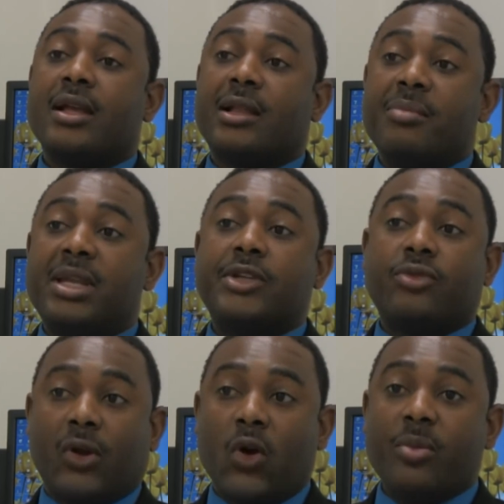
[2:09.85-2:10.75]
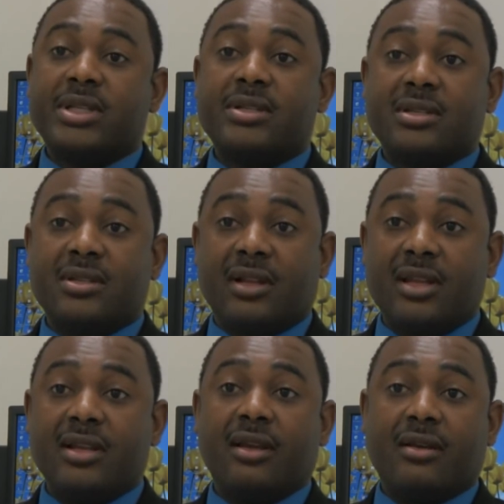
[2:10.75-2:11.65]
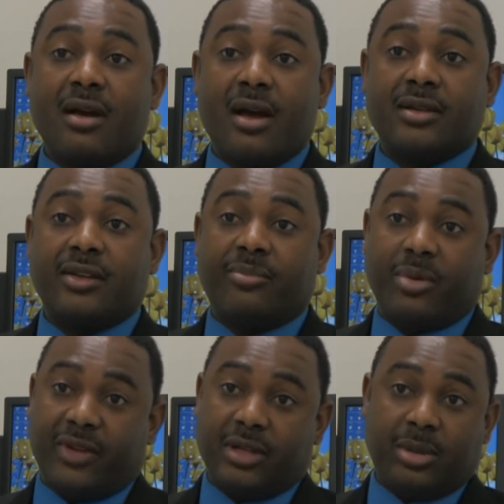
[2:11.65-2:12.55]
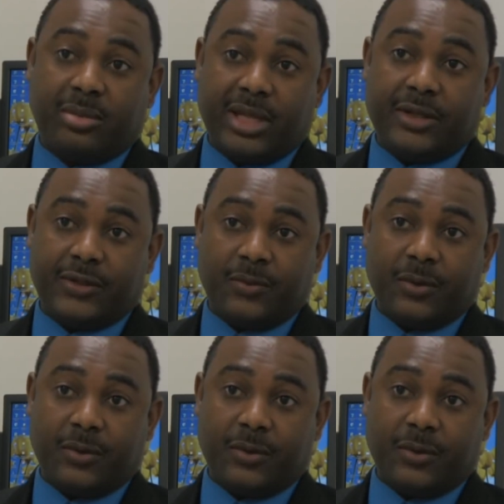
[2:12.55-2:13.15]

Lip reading: Chlamydia trachomatis is the leading cause of preventable blindness